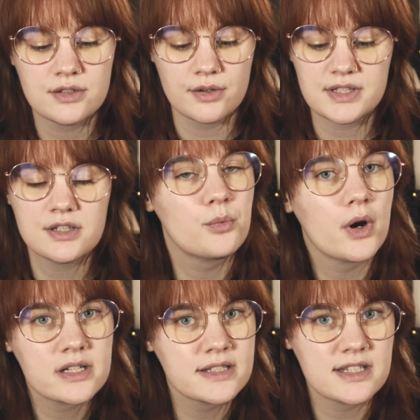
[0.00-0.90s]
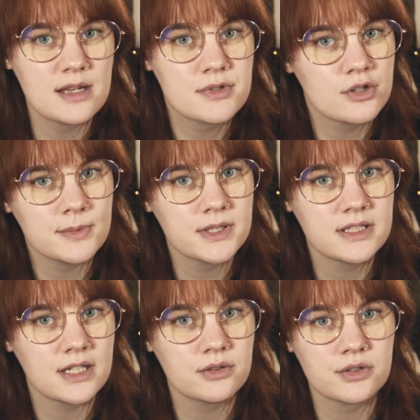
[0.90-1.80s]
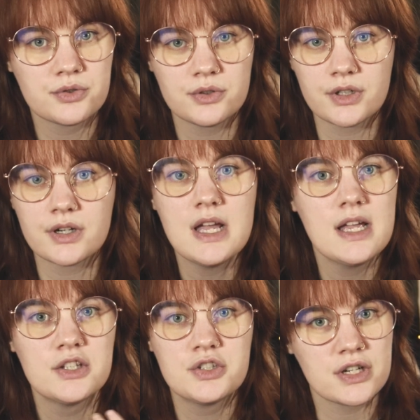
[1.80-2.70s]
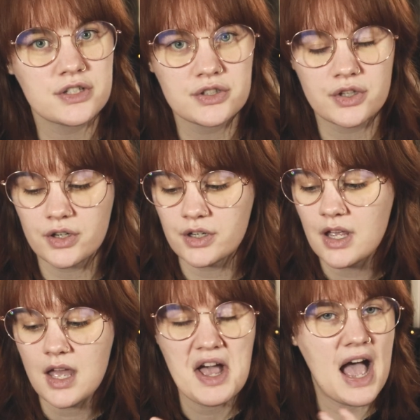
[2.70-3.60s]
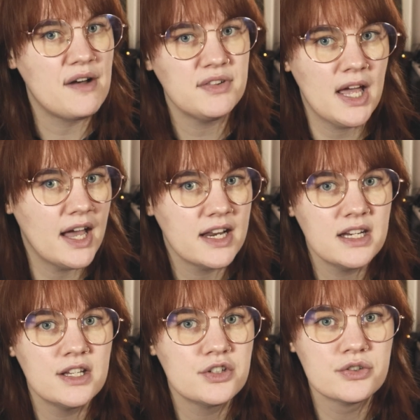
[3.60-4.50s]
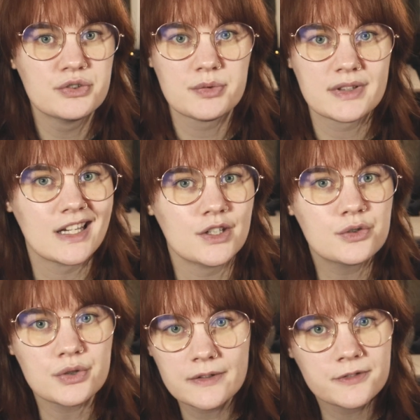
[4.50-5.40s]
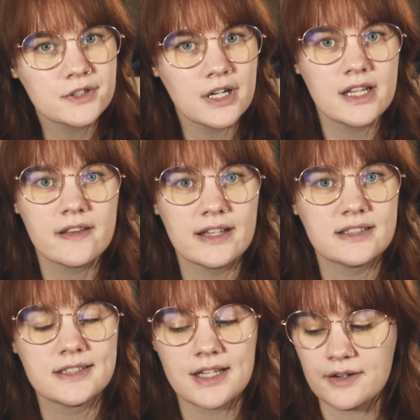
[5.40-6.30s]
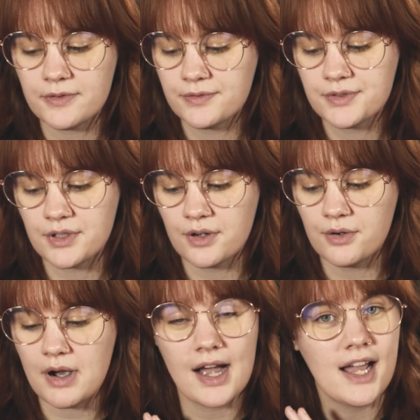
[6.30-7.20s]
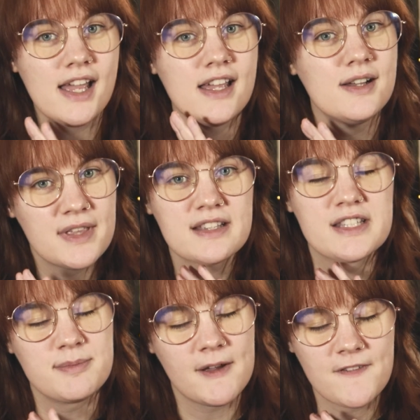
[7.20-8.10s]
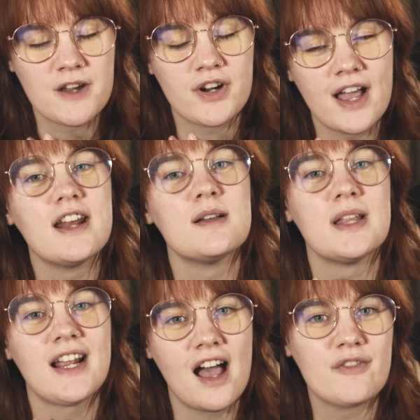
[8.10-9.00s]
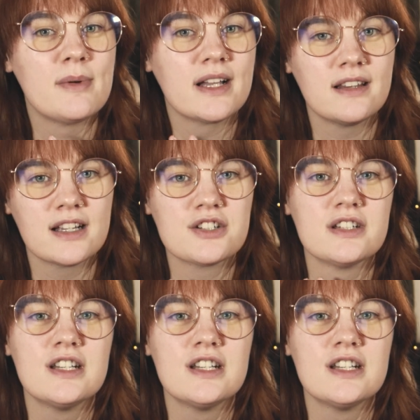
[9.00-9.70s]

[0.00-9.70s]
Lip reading: So it still works the same as a normal Nintendo controller. It's just as good. Haven't had any issues with like drift or any of that stuff. So I think this is my favorite item that I have in my collection.